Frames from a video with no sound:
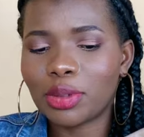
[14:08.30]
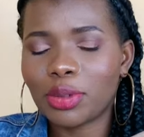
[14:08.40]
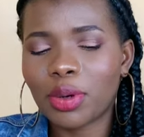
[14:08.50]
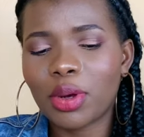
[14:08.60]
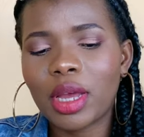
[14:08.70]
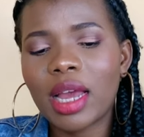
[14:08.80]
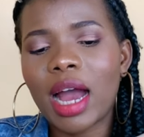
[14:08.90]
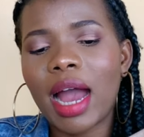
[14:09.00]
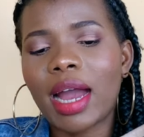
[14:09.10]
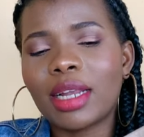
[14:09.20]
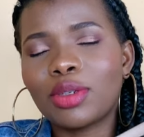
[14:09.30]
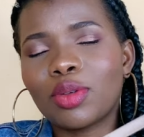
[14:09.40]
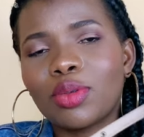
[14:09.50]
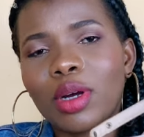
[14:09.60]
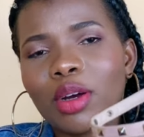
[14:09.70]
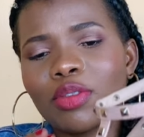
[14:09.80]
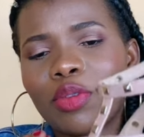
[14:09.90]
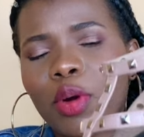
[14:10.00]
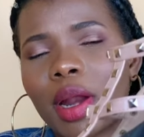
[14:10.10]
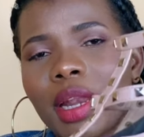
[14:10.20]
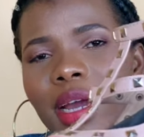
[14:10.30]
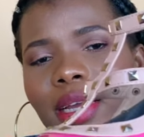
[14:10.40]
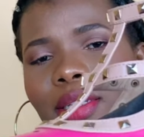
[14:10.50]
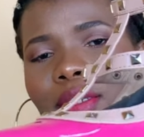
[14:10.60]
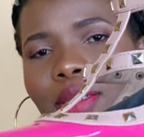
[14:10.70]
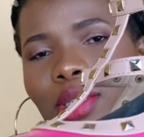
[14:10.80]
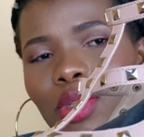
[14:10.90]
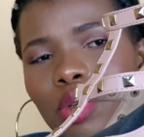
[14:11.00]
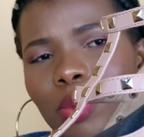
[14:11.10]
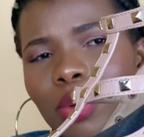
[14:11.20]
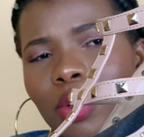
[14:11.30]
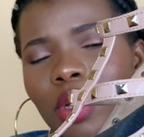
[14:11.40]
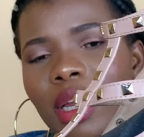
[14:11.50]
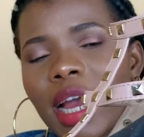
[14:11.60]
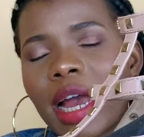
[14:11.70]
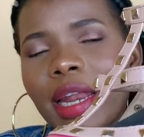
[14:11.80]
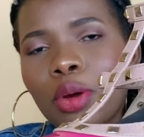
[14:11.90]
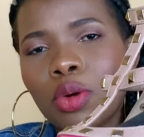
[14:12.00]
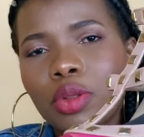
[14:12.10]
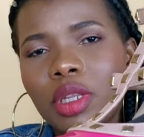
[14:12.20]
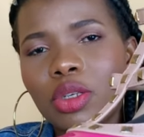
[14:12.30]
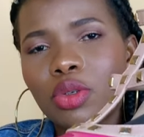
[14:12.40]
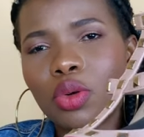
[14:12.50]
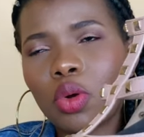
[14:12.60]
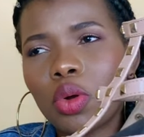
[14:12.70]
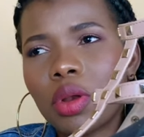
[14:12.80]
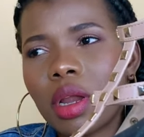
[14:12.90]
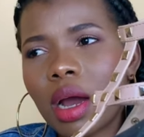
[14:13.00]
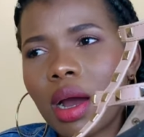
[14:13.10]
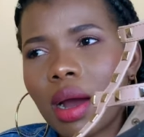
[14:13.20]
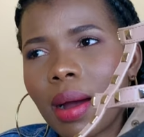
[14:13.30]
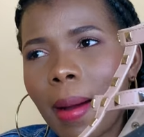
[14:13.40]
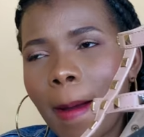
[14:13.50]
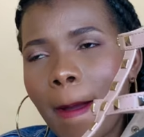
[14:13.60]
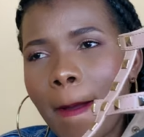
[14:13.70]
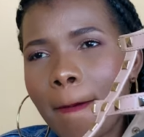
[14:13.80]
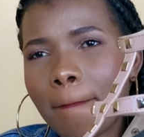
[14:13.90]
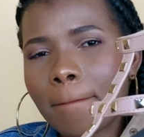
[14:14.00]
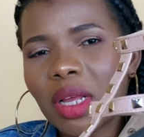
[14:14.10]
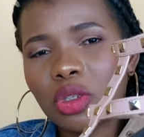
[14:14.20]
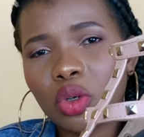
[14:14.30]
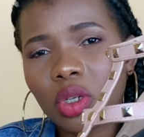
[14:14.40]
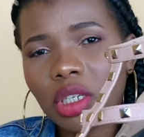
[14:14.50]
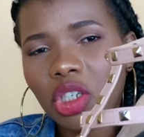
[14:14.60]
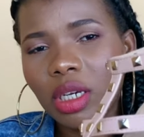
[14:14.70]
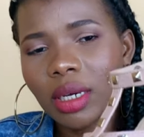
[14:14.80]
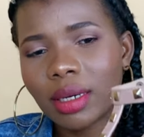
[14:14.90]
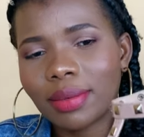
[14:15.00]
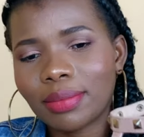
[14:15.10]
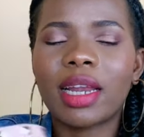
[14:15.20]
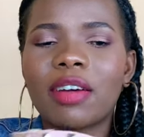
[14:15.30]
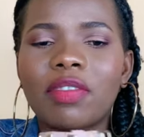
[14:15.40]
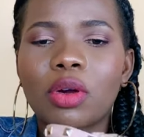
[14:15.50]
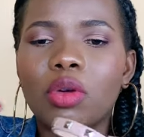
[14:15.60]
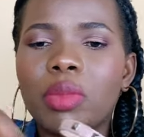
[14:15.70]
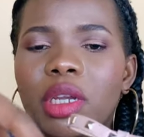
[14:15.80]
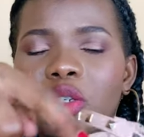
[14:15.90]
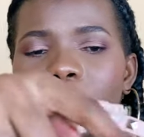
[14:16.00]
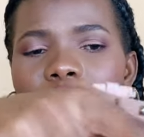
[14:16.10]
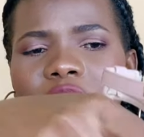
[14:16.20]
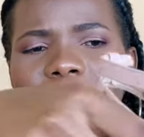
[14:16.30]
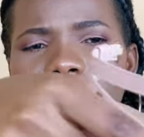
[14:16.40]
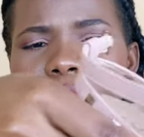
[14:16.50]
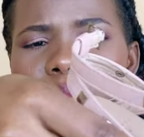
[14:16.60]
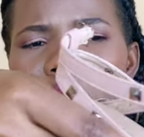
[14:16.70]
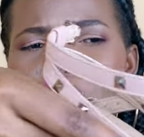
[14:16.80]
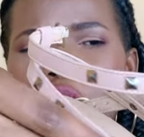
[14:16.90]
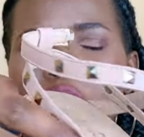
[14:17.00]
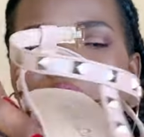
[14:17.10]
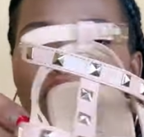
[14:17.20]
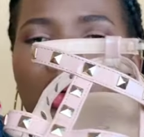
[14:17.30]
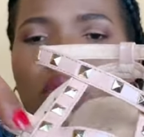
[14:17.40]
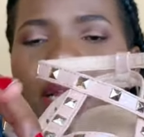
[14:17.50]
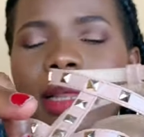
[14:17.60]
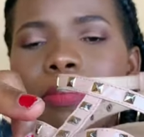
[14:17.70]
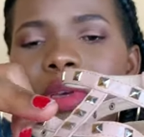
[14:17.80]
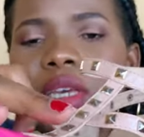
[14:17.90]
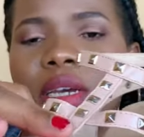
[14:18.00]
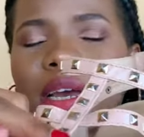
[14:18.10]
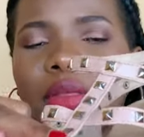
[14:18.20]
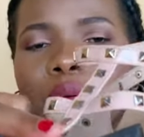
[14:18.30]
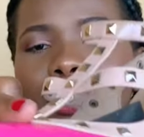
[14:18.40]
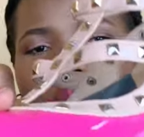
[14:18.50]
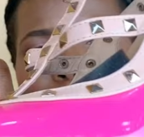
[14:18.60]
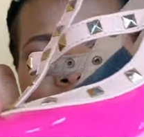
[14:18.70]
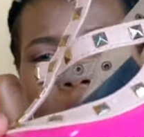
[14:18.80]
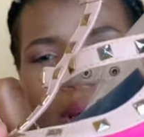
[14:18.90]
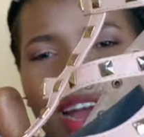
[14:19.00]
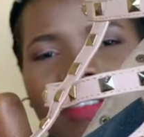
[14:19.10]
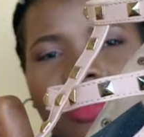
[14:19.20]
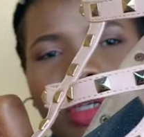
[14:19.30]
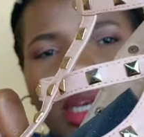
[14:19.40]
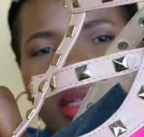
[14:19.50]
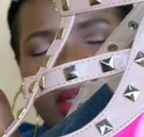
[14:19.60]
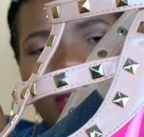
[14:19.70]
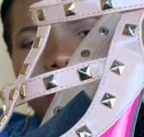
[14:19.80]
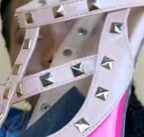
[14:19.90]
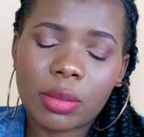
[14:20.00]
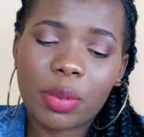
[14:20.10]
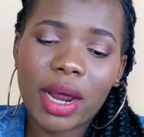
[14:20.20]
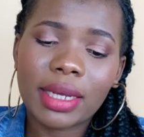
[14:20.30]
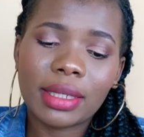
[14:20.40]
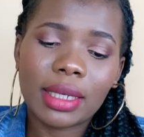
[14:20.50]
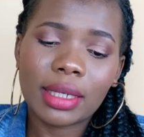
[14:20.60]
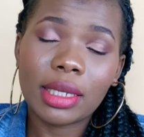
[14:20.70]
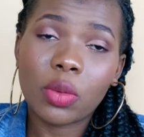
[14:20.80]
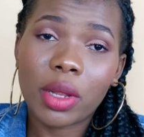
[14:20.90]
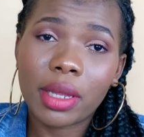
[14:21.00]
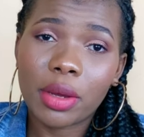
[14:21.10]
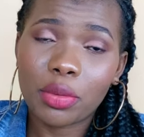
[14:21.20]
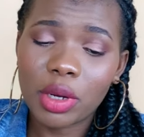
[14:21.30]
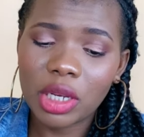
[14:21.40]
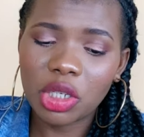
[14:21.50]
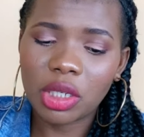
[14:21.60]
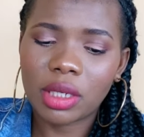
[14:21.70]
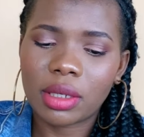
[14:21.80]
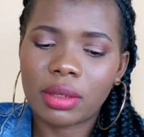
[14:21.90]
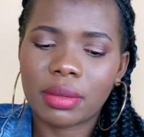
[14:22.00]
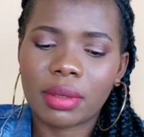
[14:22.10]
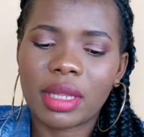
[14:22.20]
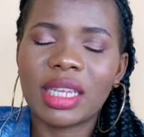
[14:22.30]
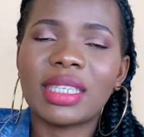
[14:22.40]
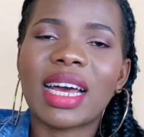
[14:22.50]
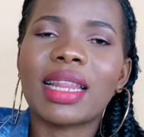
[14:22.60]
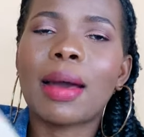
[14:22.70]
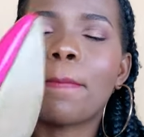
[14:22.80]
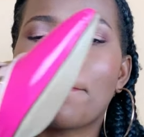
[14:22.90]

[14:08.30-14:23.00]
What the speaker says: so I had to look out for a nice dupe, and I got this on Jolly Chick. I love the combination of this nude and the pink. I thought, wow, I have to get this. Surprisingly, when they reached, these shoes are the